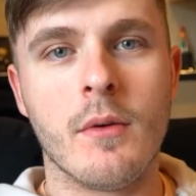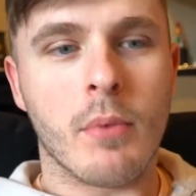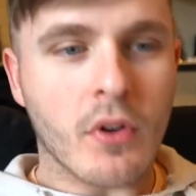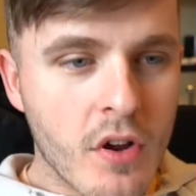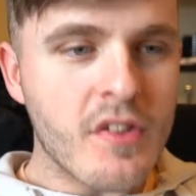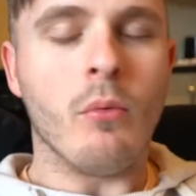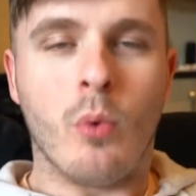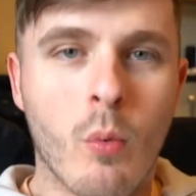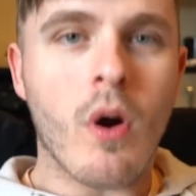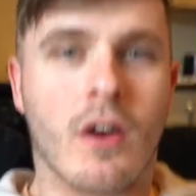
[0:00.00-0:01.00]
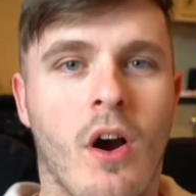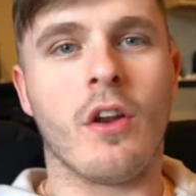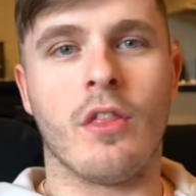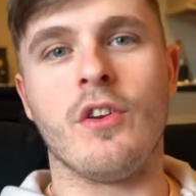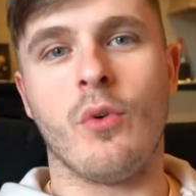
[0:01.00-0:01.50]
Because I will work
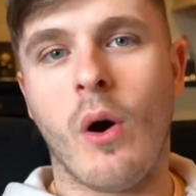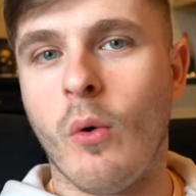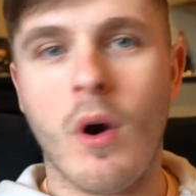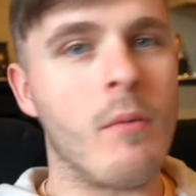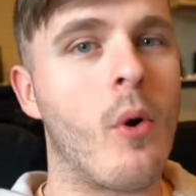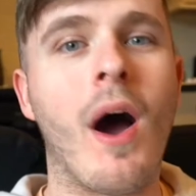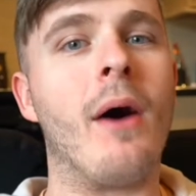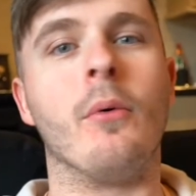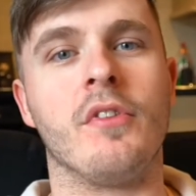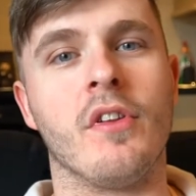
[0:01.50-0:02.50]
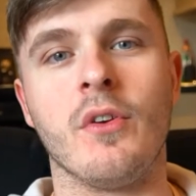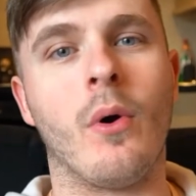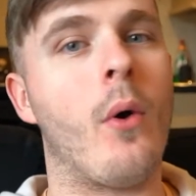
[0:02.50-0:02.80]
harder than you. I will work more hours than you.